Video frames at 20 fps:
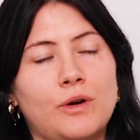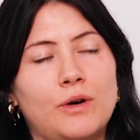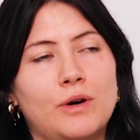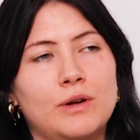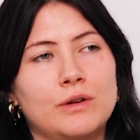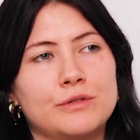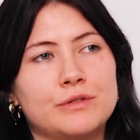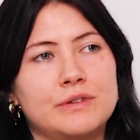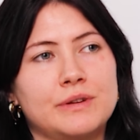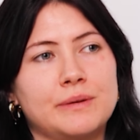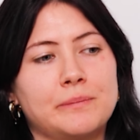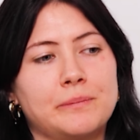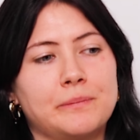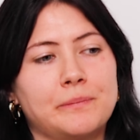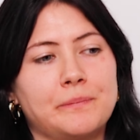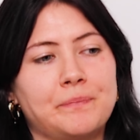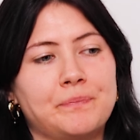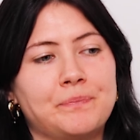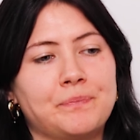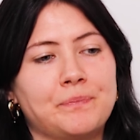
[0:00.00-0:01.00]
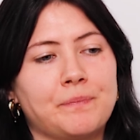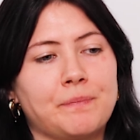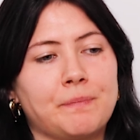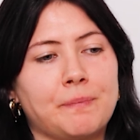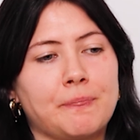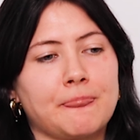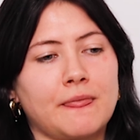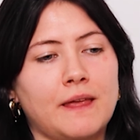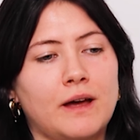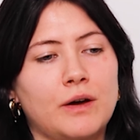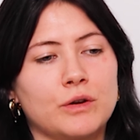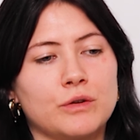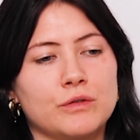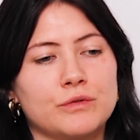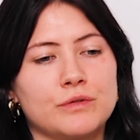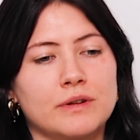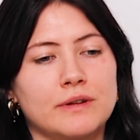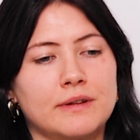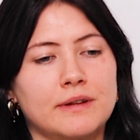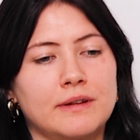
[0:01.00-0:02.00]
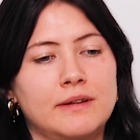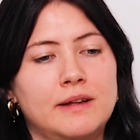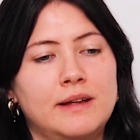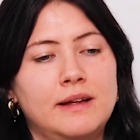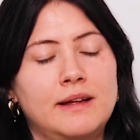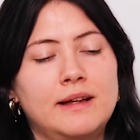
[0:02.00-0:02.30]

of them out of a